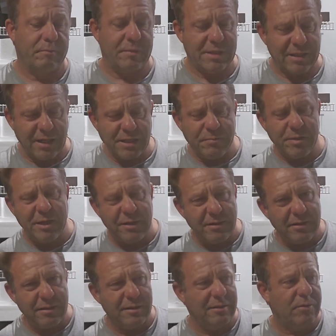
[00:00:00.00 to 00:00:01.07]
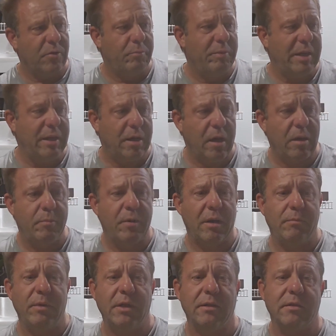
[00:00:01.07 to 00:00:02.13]
besides being a little beat up,
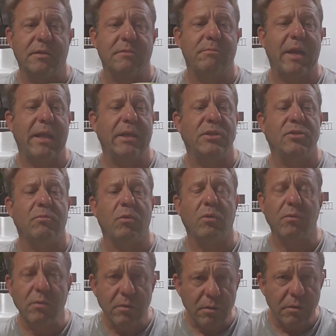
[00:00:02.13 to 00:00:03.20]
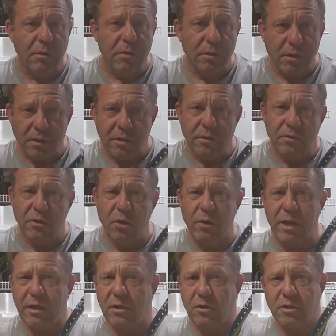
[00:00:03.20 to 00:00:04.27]
I mean, it's manageable. No
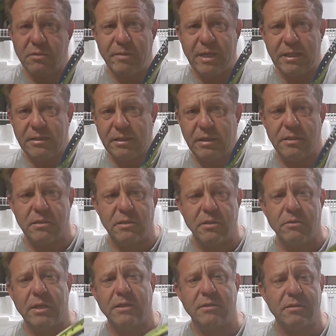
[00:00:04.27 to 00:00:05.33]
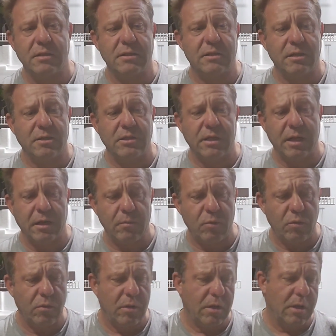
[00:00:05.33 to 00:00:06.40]
head guards back then, so it's
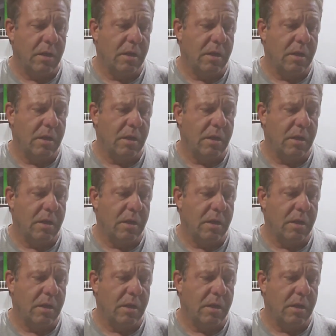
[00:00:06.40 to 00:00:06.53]
understandable.